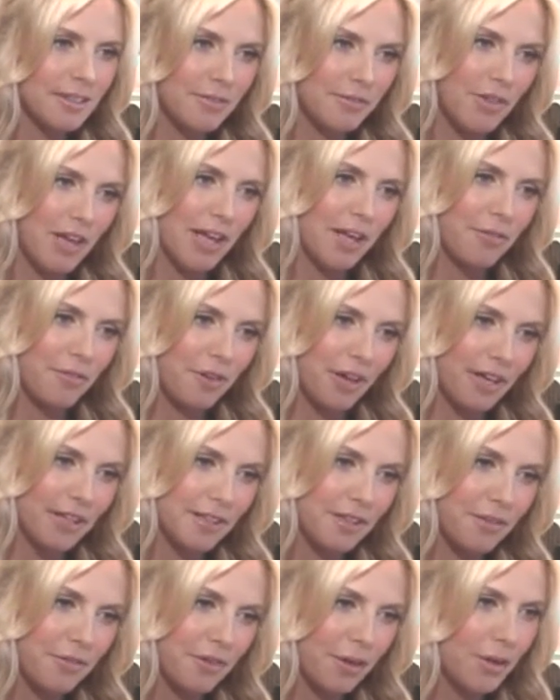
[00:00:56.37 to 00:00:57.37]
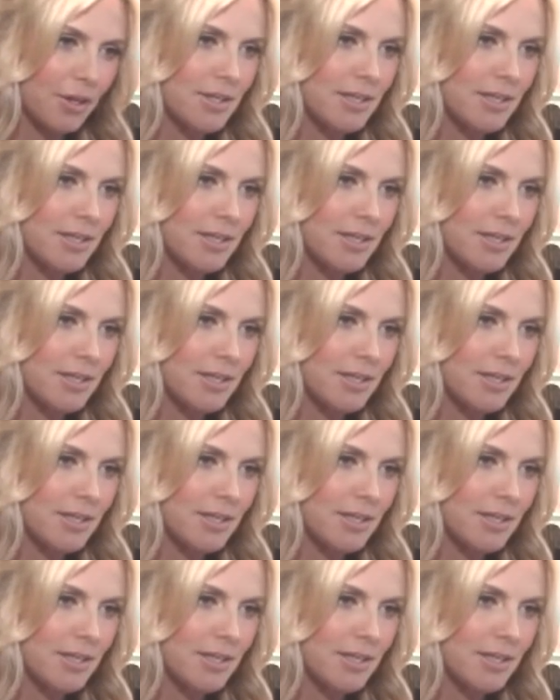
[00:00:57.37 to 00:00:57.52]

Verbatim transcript: They can find in the Very